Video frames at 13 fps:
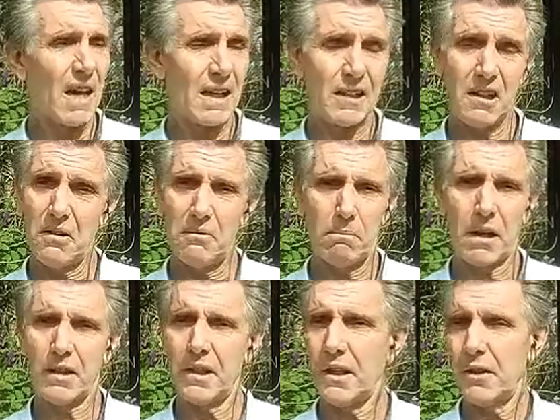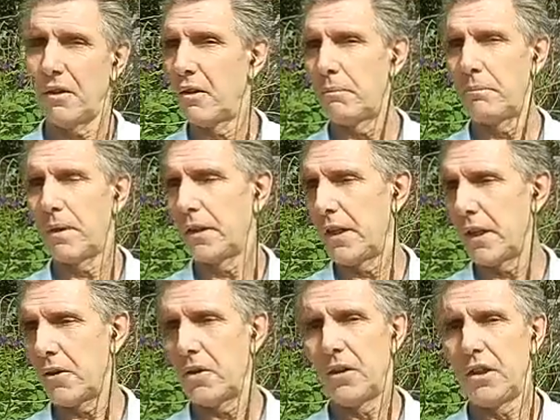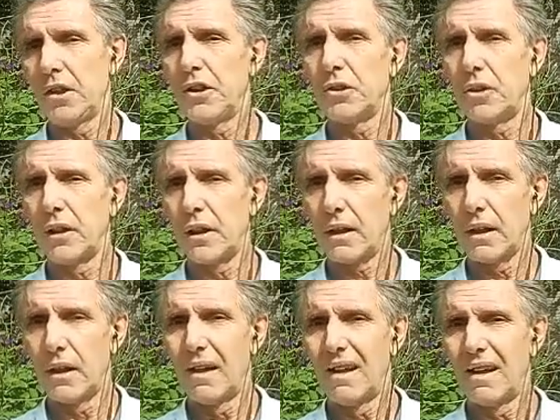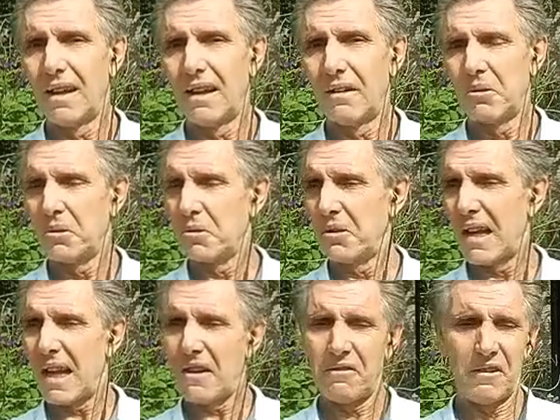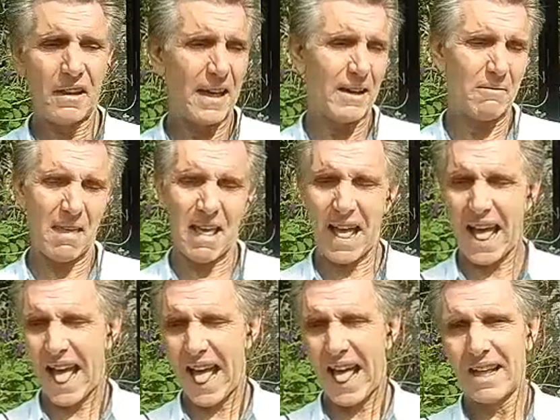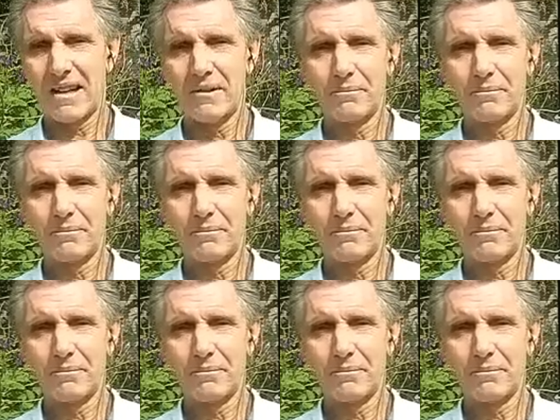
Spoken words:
I didn't particularly enjoy it. Today I feel like, meh.